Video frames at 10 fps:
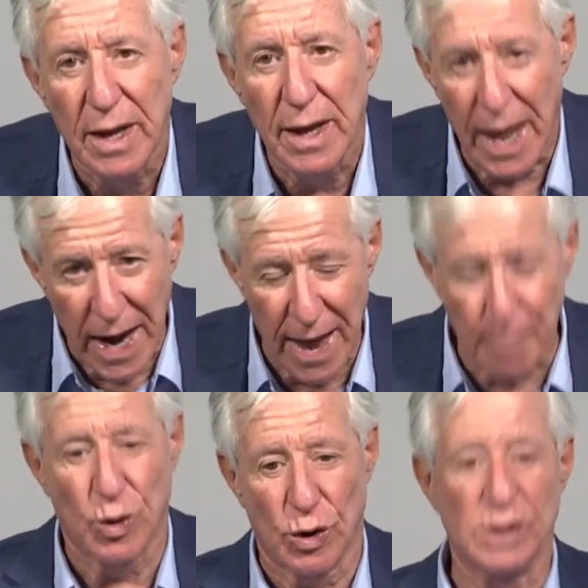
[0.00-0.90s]
and
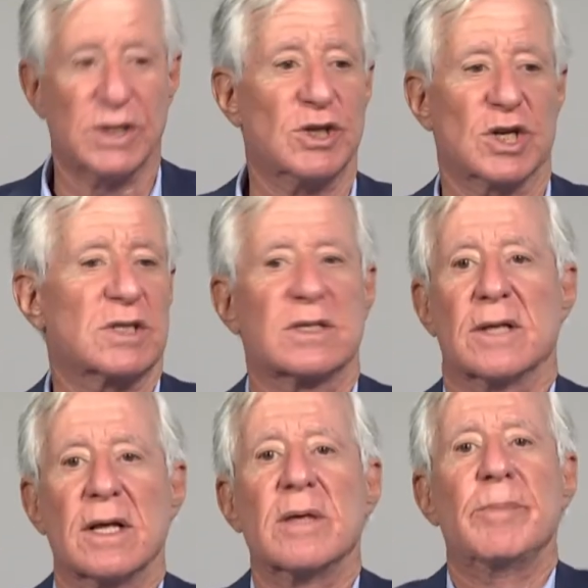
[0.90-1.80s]
hemorrhoids are just
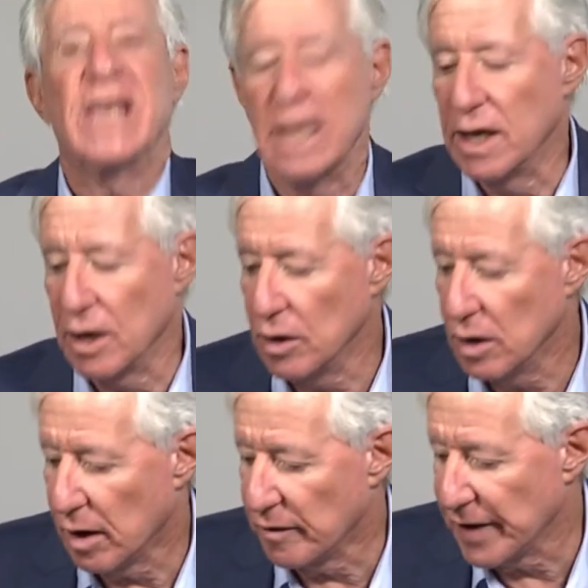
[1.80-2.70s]
the beginning
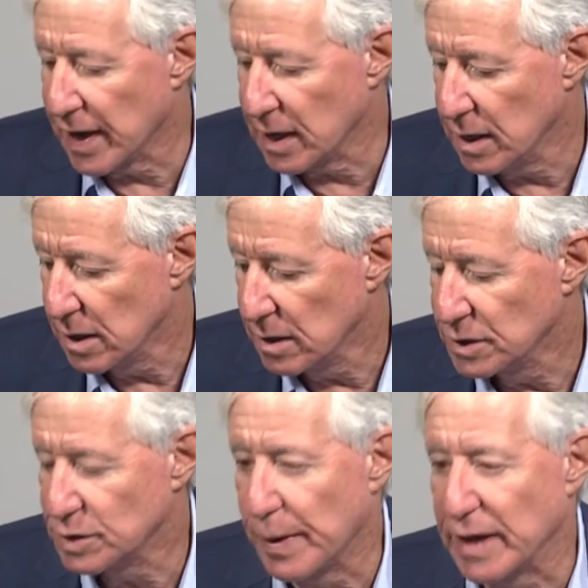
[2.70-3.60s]
of a
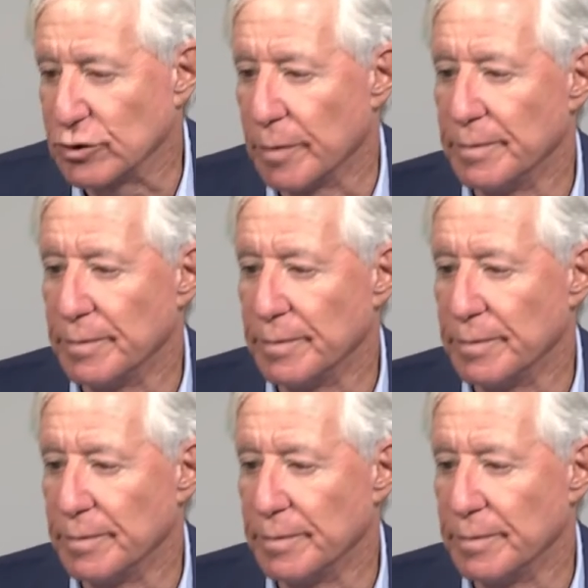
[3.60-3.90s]
spectrum.